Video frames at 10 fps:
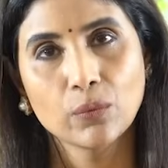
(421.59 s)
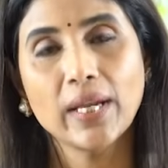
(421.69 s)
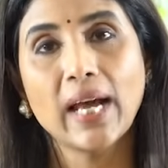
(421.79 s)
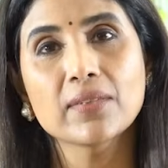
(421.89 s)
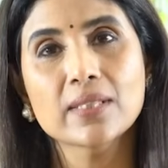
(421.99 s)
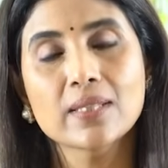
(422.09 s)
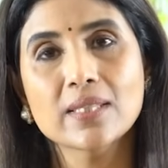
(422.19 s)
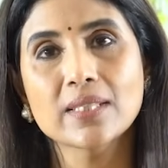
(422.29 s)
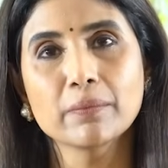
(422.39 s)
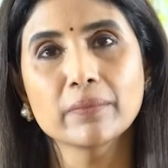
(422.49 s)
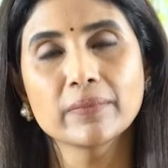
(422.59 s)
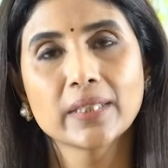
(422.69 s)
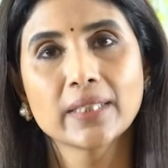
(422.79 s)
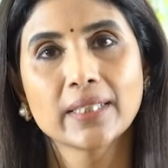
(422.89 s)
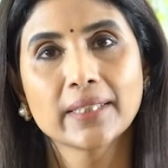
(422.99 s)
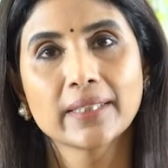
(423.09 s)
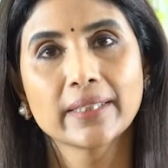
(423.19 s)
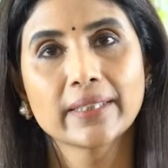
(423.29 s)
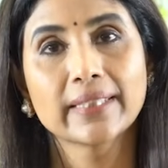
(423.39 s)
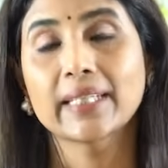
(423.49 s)
We have a system
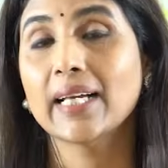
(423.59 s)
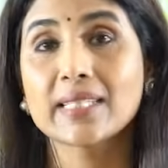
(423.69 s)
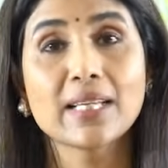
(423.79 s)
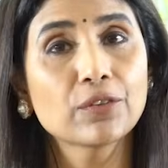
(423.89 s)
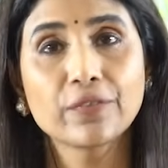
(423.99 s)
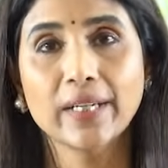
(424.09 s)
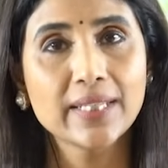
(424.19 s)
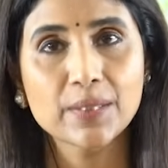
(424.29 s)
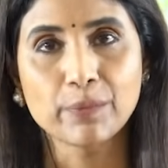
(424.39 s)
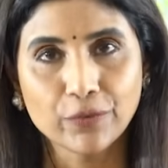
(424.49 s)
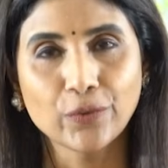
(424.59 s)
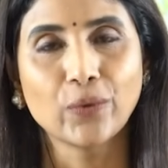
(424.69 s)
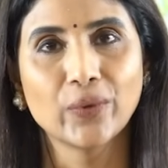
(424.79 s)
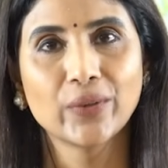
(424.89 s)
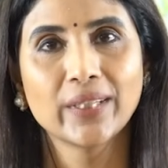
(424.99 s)
that has never failed us before.